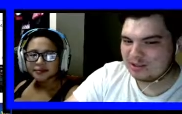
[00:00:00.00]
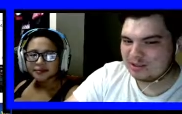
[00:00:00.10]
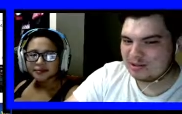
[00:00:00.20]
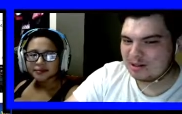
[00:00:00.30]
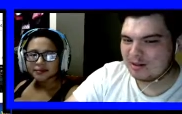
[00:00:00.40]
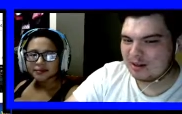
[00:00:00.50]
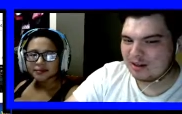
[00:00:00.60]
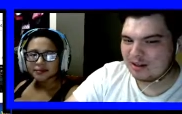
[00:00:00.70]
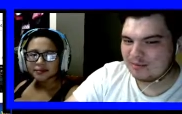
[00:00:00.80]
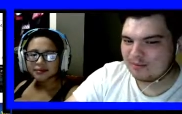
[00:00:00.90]
Speaker 1: chose to make my
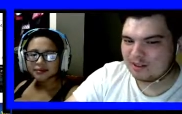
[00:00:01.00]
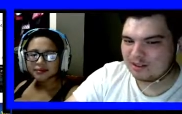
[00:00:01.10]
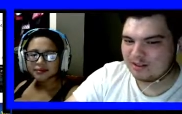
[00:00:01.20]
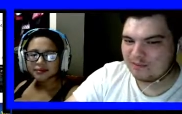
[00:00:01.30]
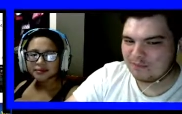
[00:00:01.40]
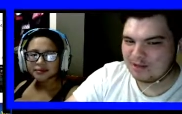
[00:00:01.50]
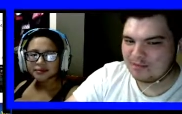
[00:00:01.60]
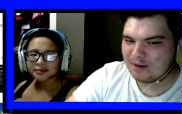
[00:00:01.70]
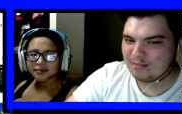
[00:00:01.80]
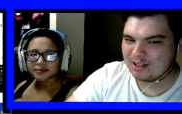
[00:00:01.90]
person a female oh,
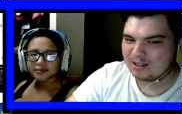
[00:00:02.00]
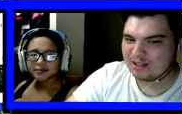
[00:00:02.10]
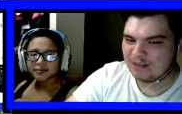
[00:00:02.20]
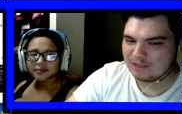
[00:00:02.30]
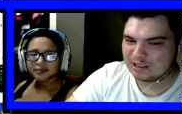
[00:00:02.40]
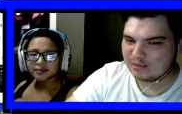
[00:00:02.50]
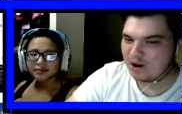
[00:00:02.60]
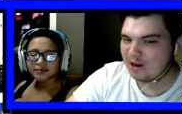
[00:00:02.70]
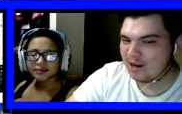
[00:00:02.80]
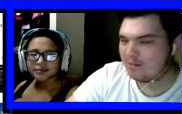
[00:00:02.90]
because I have a
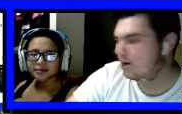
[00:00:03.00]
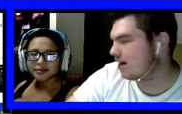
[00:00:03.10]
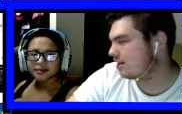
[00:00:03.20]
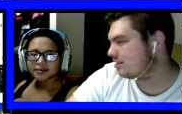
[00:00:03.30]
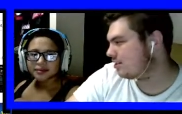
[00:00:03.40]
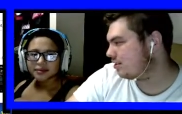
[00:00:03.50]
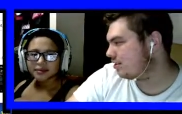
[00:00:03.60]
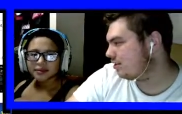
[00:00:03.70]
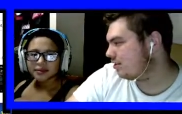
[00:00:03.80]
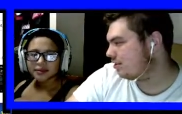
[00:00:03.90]
smaller hitbox.
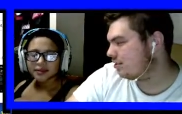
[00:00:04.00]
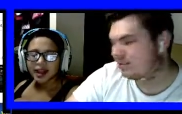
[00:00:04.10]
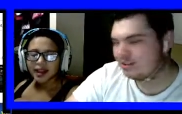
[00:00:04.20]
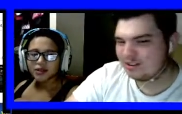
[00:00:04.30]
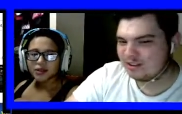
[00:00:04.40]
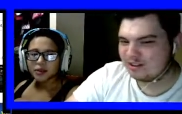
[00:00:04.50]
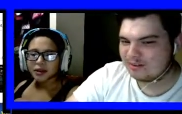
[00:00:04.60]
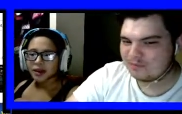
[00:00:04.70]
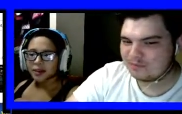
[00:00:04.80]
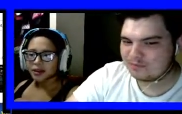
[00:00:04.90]
Yeah, you told me that.